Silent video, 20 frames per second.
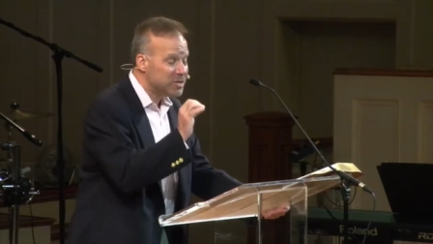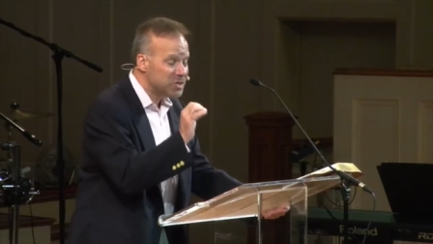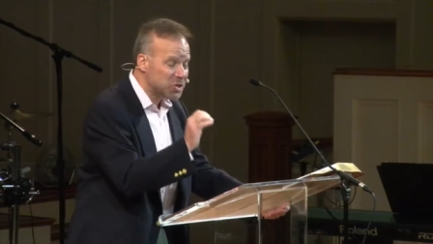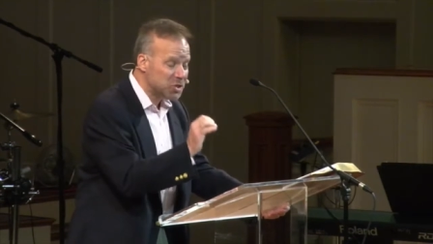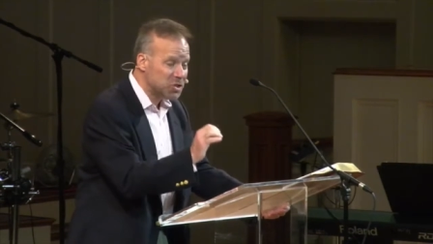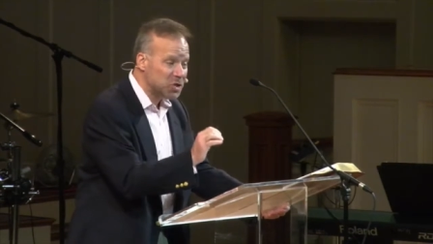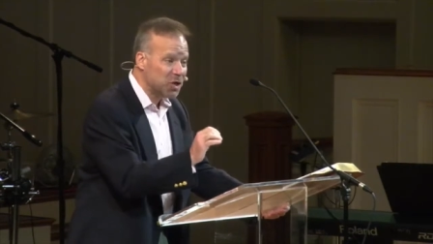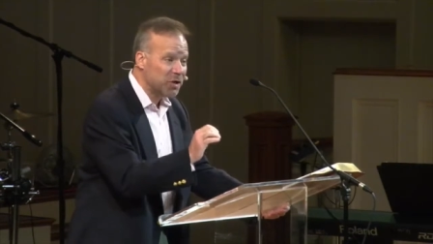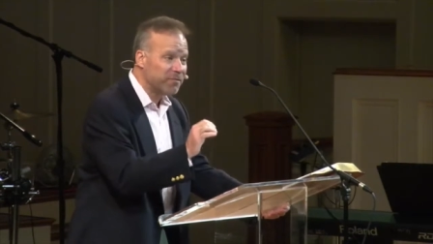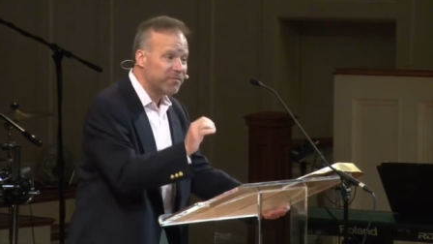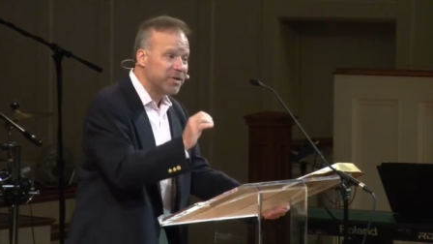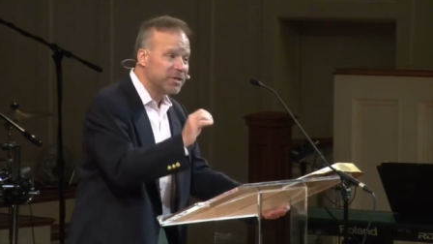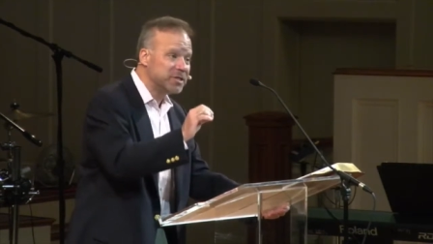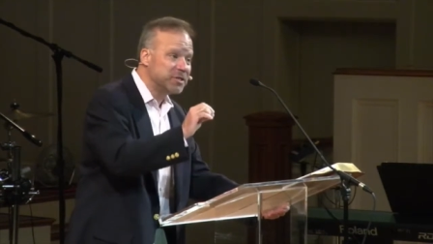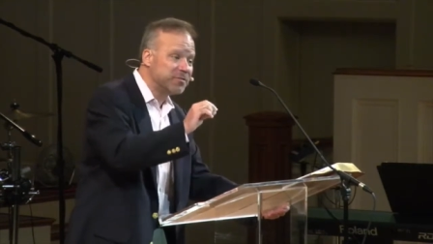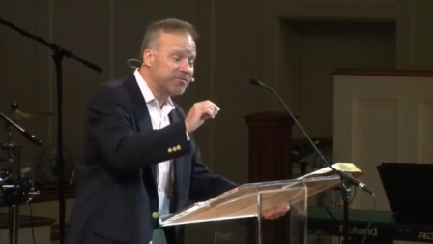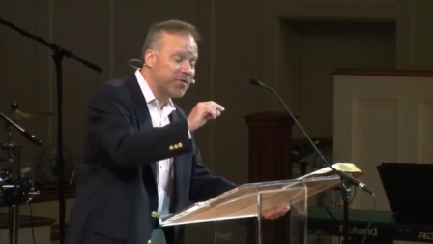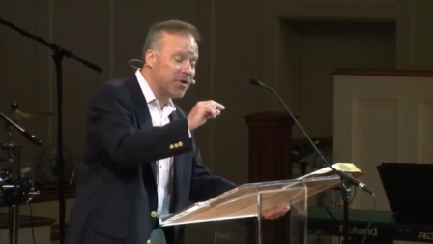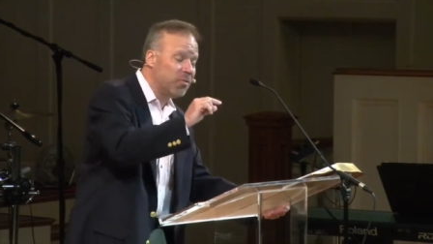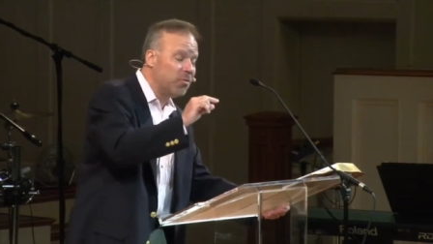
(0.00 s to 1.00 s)

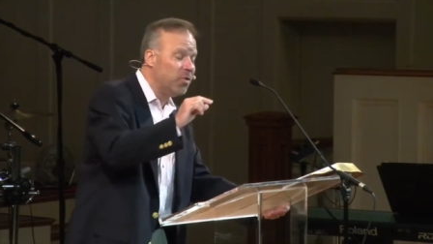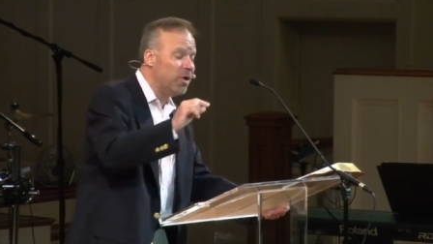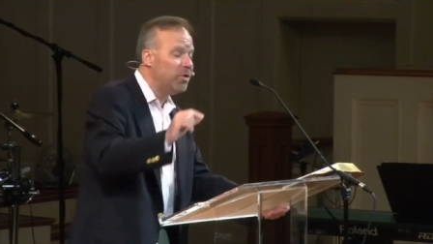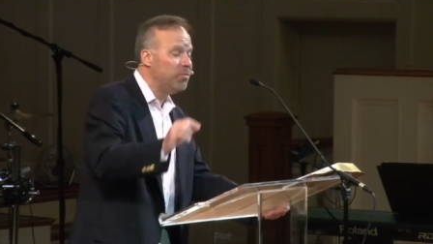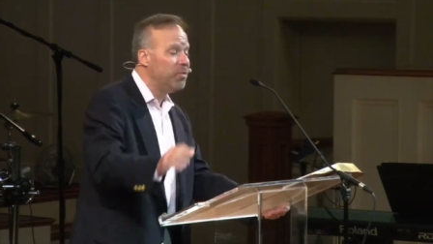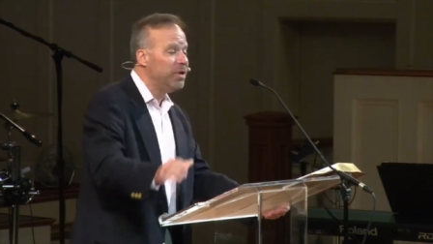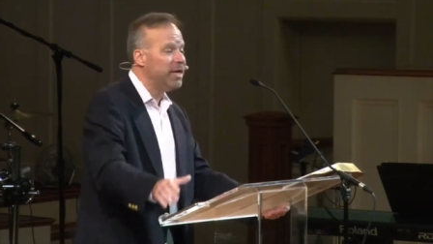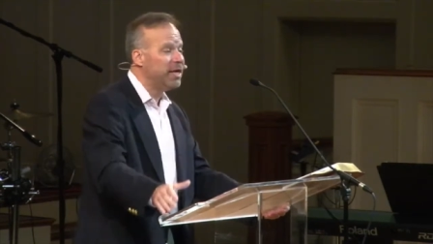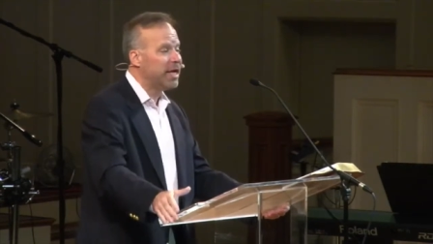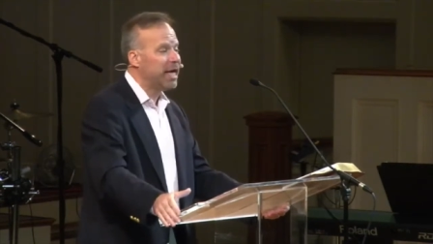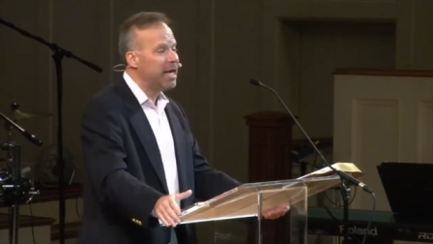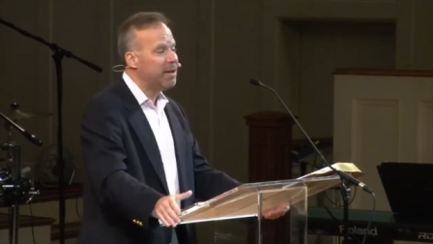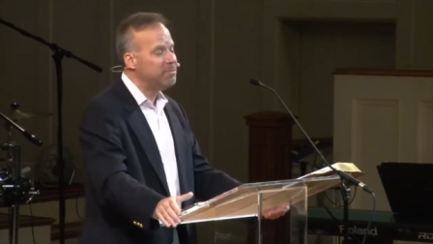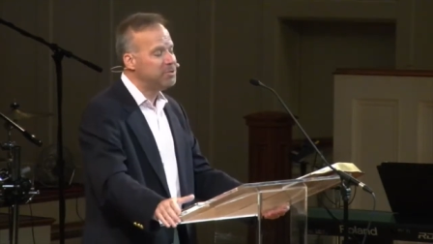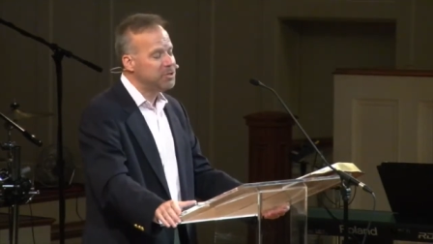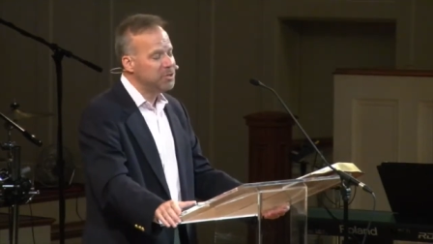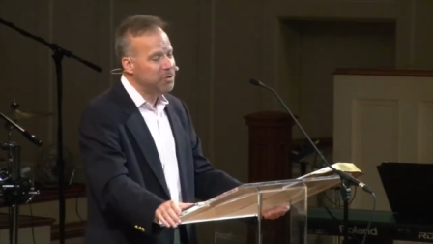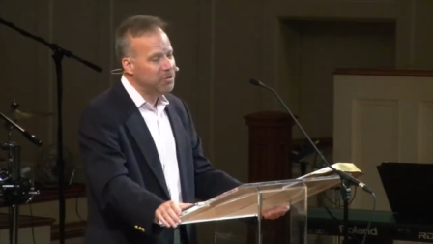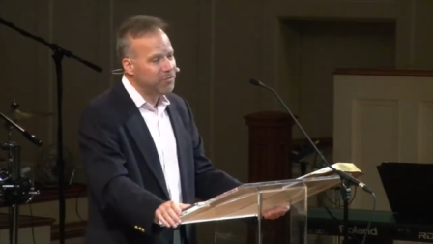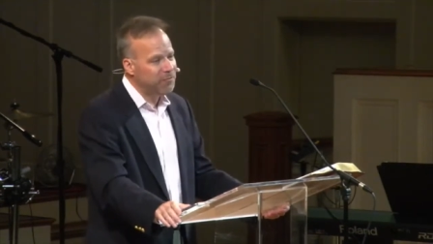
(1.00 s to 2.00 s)
servants from when we came
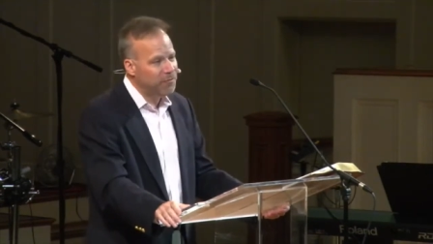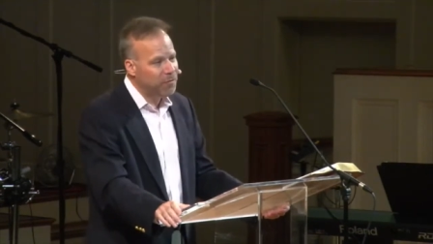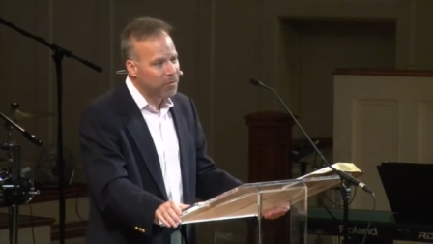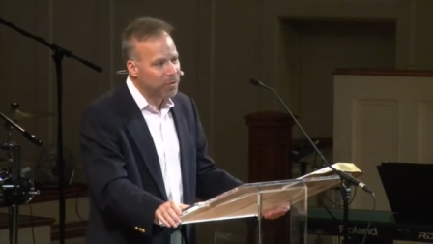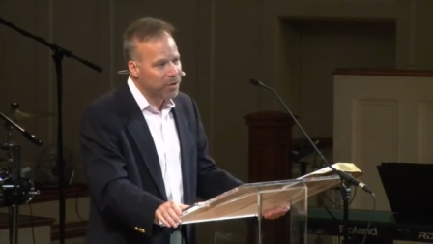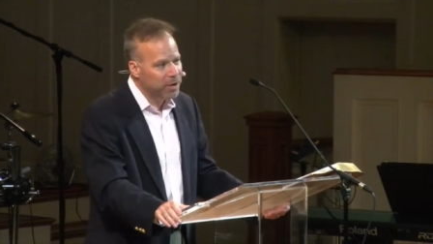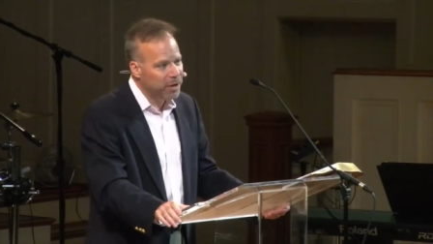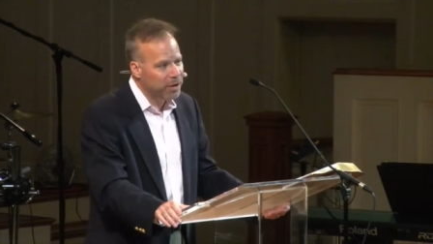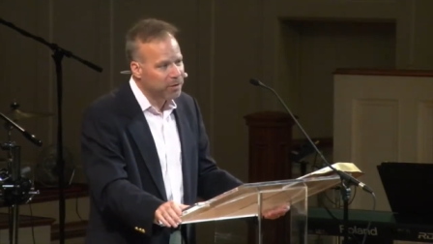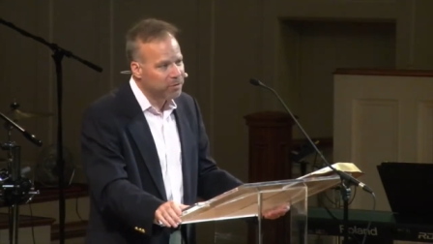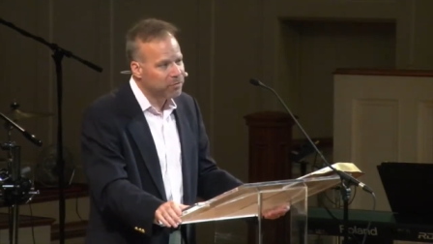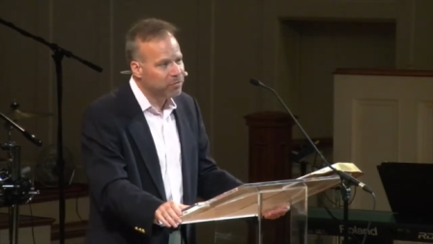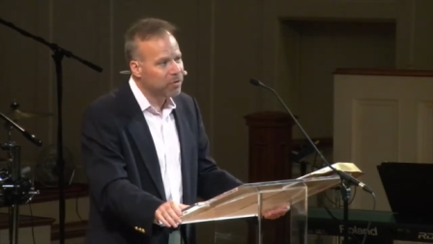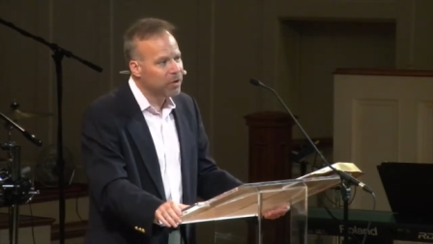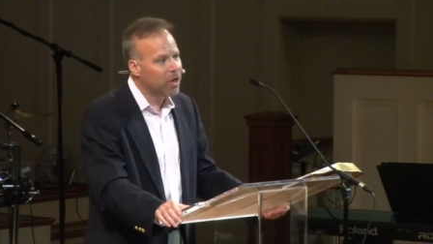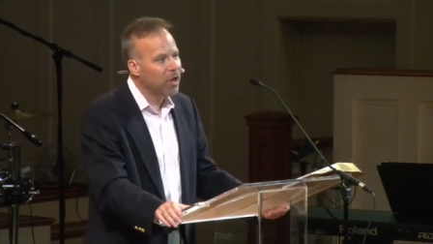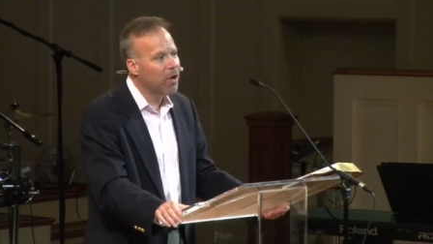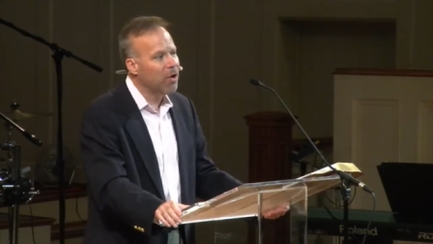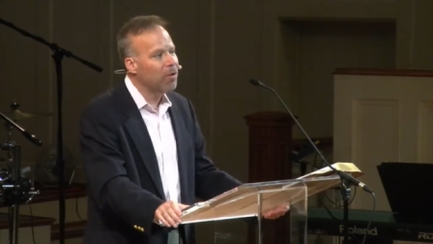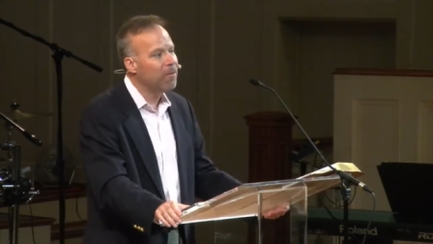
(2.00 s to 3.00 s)
to you four years
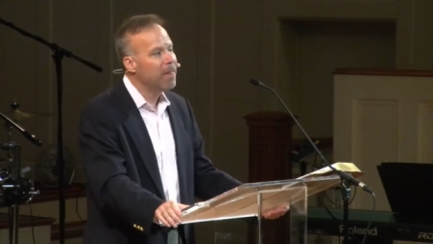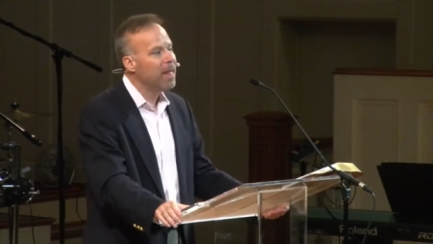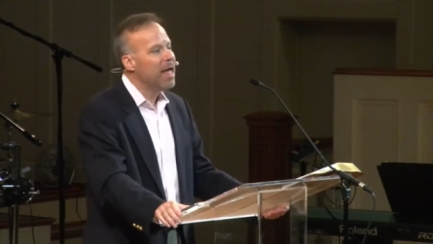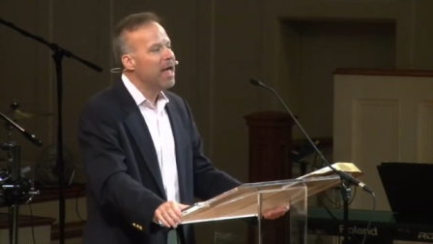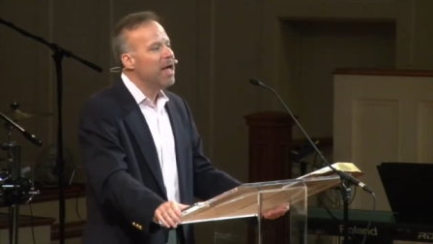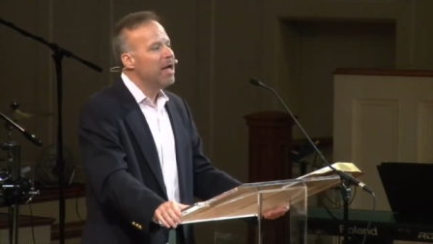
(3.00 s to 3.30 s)
ago.